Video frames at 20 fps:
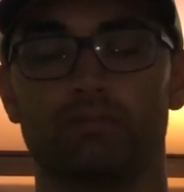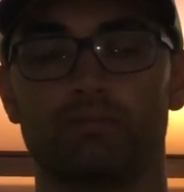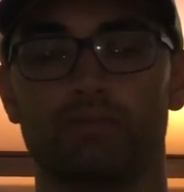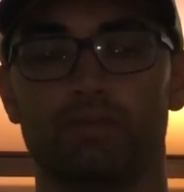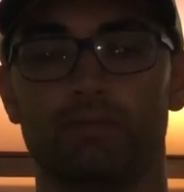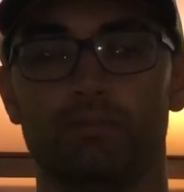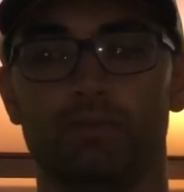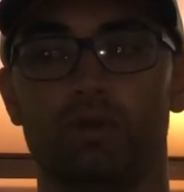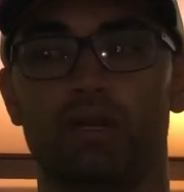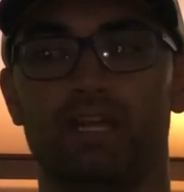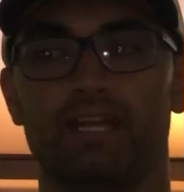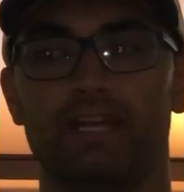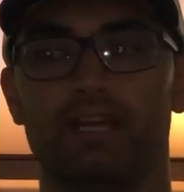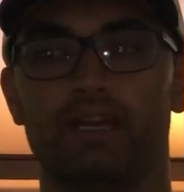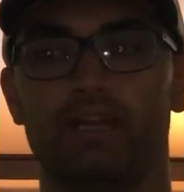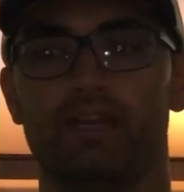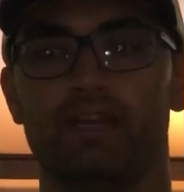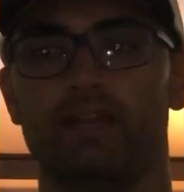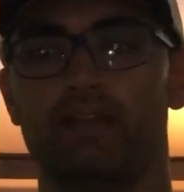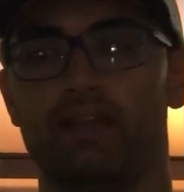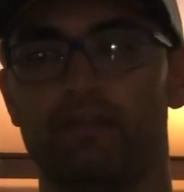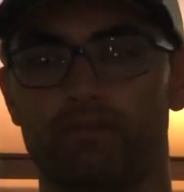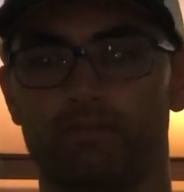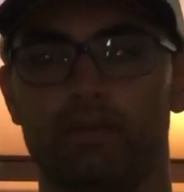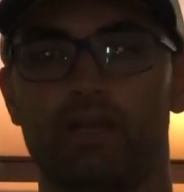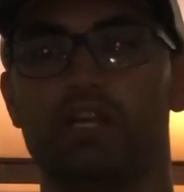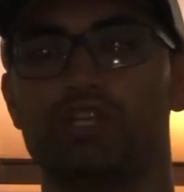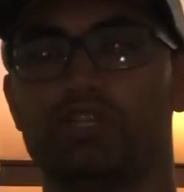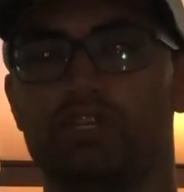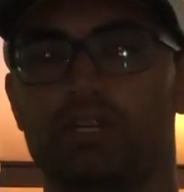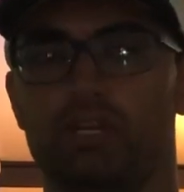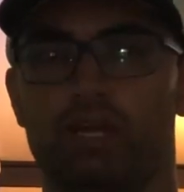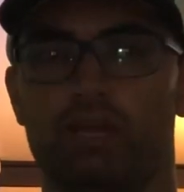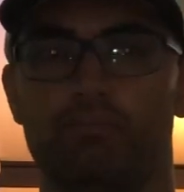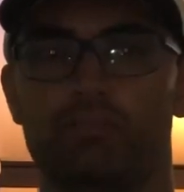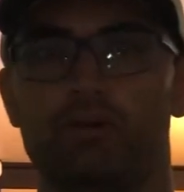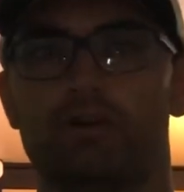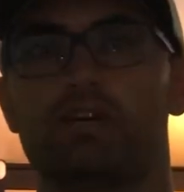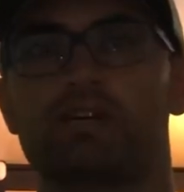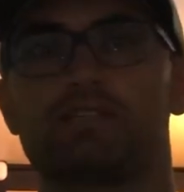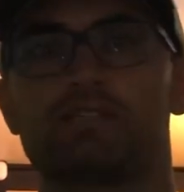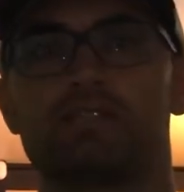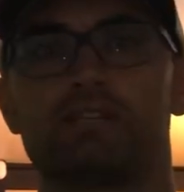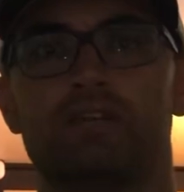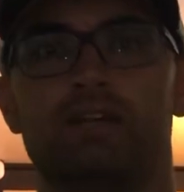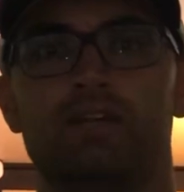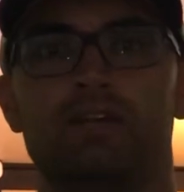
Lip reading: community and information and books